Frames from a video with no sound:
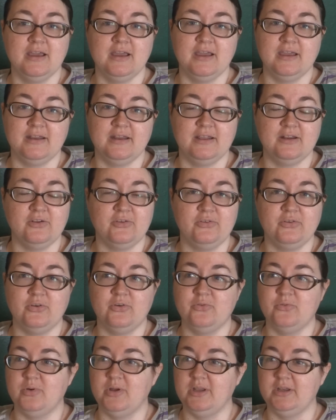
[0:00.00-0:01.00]
and I don't
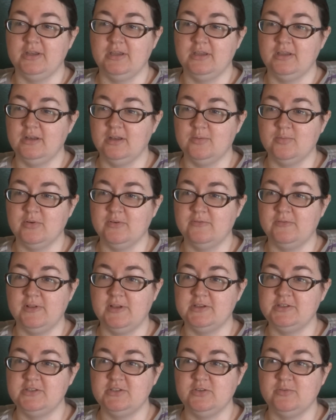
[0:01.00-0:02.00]
know what number
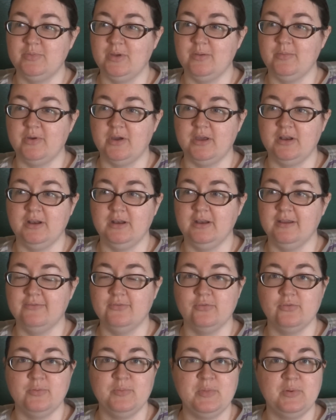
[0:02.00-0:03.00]
FlossTube I'm on. I
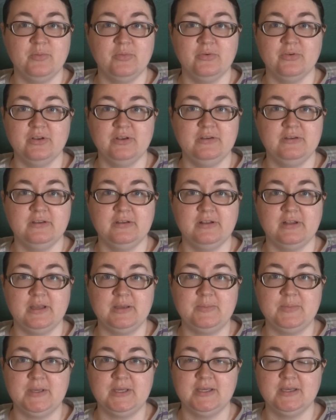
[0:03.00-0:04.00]
never remember until
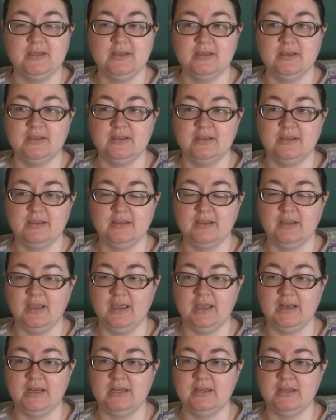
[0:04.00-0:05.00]
I'm
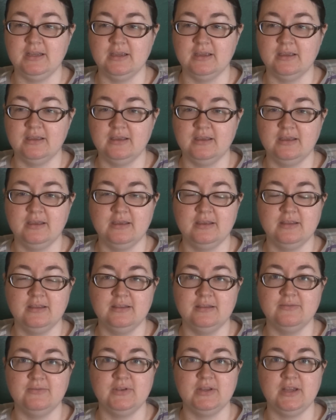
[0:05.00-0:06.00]
editing
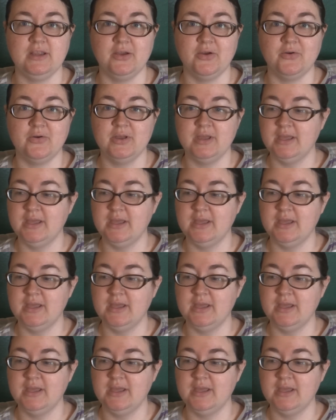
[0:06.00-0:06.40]
the video.